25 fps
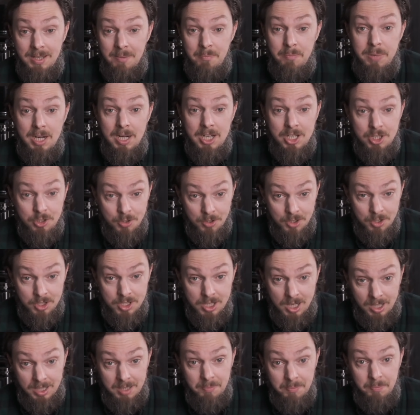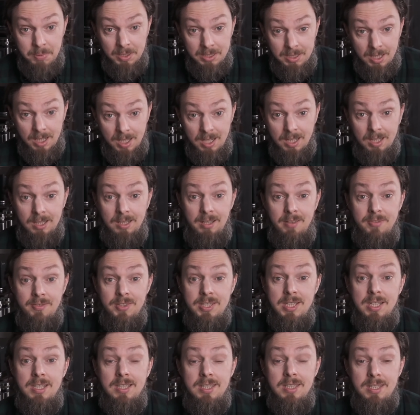I have to say that
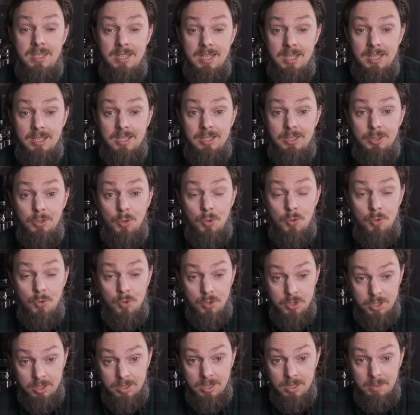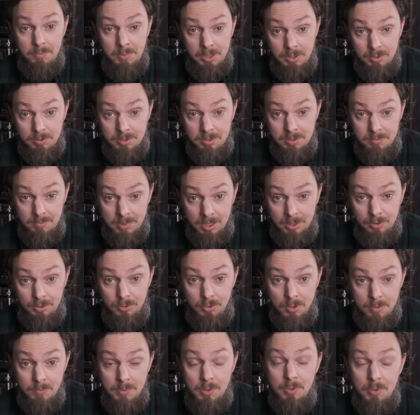this is really a great step
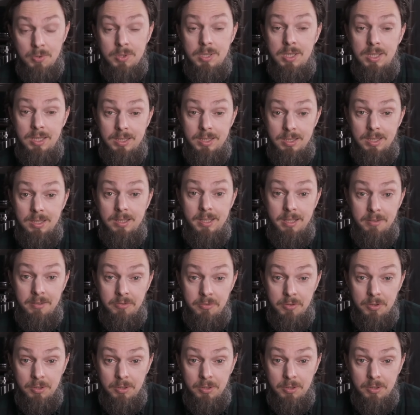and a gift